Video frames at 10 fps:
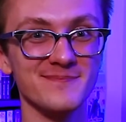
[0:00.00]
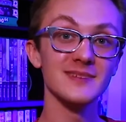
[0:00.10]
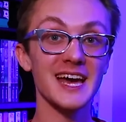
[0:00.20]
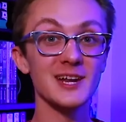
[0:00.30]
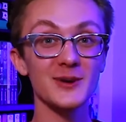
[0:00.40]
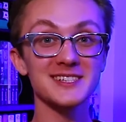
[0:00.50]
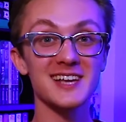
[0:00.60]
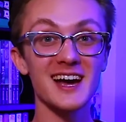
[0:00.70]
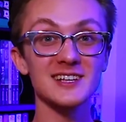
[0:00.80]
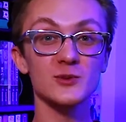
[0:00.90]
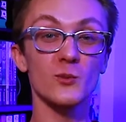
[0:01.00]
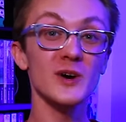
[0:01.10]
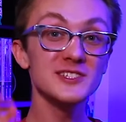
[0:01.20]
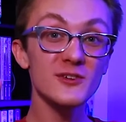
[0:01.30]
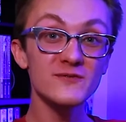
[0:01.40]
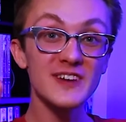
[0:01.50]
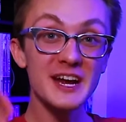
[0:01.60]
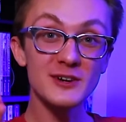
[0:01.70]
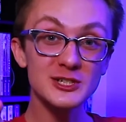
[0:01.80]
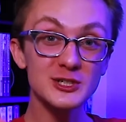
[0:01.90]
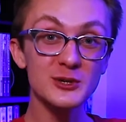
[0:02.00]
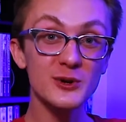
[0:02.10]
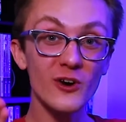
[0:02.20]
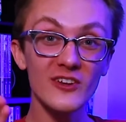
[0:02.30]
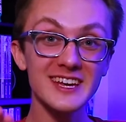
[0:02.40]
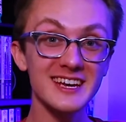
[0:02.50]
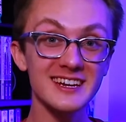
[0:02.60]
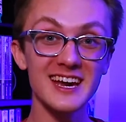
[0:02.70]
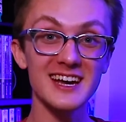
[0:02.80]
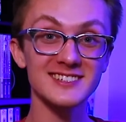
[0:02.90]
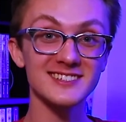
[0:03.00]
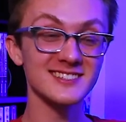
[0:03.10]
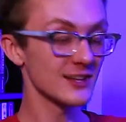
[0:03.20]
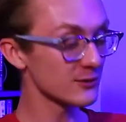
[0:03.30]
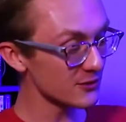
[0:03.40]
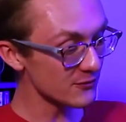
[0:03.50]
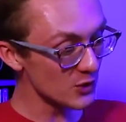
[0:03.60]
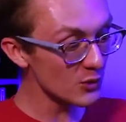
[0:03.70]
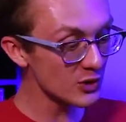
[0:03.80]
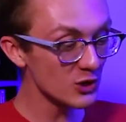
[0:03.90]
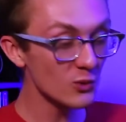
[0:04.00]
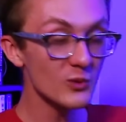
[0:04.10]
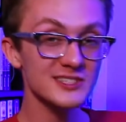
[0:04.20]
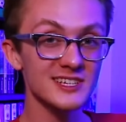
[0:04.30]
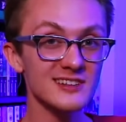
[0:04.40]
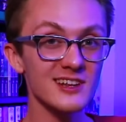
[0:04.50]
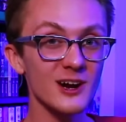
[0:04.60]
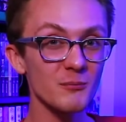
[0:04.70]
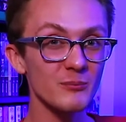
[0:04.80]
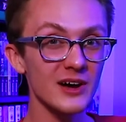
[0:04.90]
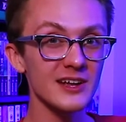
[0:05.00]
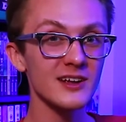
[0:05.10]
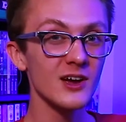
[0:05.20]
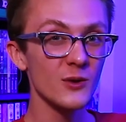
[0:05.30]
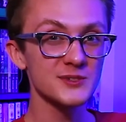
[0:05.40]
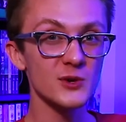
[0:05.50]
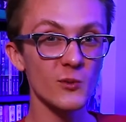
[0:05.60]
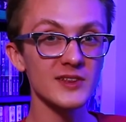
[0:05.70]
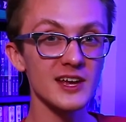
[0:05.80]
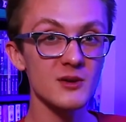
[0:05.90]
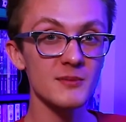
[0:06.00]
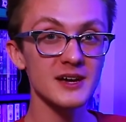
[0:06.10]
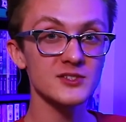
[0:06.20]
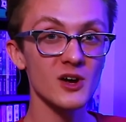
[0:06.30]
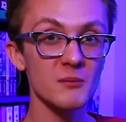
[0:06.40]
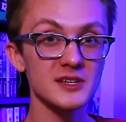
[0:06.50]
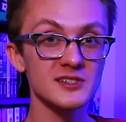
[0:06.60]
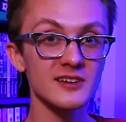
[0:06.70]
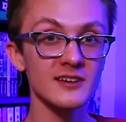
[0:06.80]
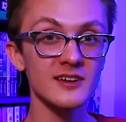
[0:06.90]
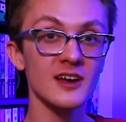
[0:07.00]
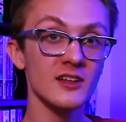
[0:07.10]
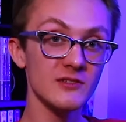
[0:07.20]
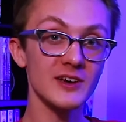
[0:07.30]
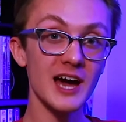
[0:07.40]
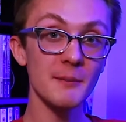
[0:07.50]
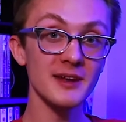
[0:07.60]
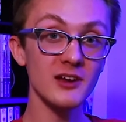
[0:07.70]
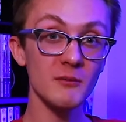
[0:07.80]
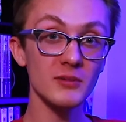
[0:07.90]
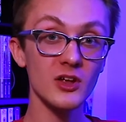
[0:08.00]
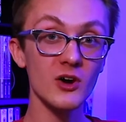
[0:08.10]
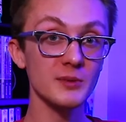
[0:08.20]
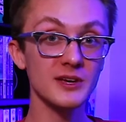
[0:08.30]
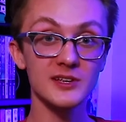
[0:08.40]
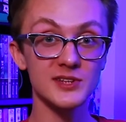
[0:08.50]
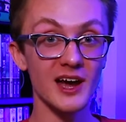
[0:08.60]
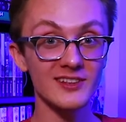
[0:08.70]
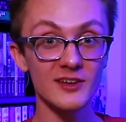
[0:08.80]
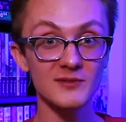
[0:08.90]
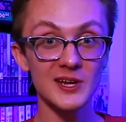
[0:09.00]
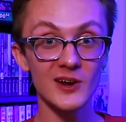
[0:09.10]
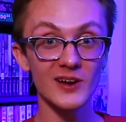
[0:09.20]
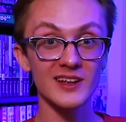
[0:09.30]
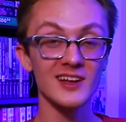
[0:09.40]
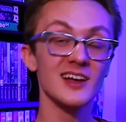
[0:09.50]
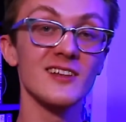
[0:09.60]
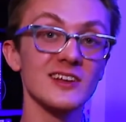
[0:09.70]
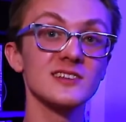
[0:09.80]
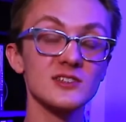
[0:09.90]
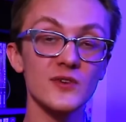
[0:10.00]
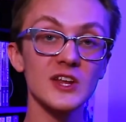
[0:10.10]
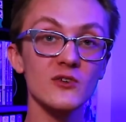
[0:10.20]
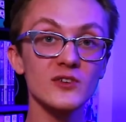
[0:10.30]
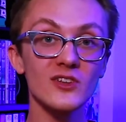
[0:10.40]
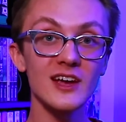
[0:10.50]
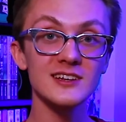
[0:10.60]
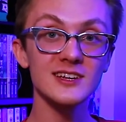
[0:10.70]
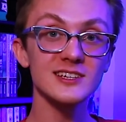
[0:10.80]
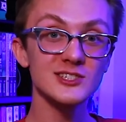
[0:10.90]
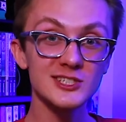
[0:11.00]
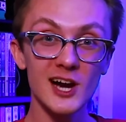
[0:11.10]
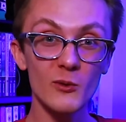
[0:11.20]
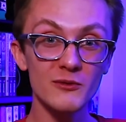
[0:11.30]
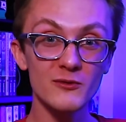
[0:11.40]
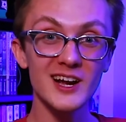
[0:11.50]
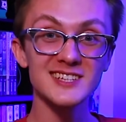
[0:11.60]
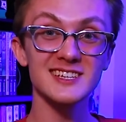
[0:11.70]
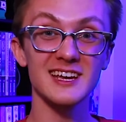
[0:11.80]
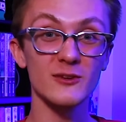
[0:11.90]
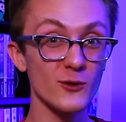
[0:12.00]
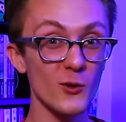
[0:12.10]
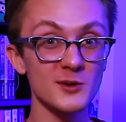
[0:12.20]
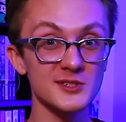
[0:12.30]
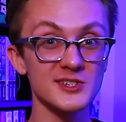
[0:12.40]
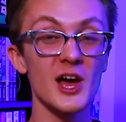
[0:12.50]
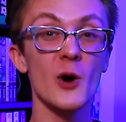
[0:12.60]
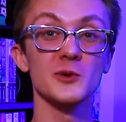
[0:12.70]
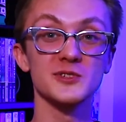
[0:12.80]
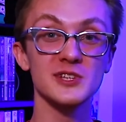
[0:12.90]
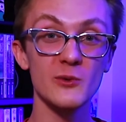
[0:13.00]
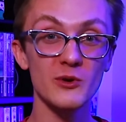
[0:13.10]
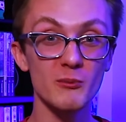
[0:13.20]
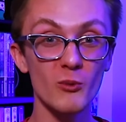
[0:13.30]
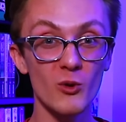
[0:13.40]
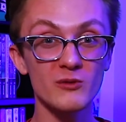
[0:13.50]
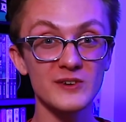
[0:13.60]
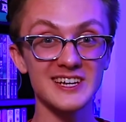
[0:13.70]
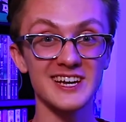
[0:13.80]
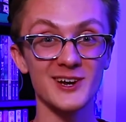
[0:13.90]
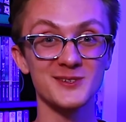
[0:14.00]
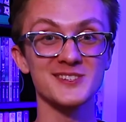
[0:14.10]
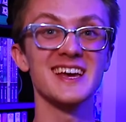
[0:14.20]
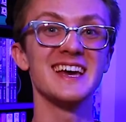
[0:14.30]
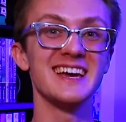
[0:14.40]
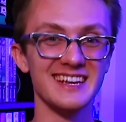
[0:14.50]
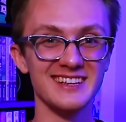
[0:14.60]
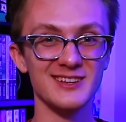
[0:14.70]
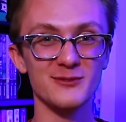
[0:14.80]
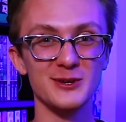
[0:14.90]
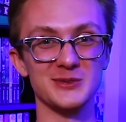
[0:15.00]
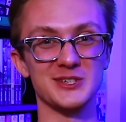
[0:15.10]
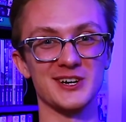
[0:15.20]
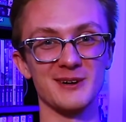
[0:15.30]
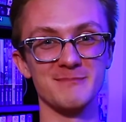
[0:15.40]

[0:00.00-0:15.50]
Anyways guys, what is your favorite shooter on the NES? There was a few really good ones in there, but was there one that you may have saw missing? Leave a comment down below because I'd love to hear it. Like this video if you liked it, share it with friends, and of course, we'll see you with more videos in the future.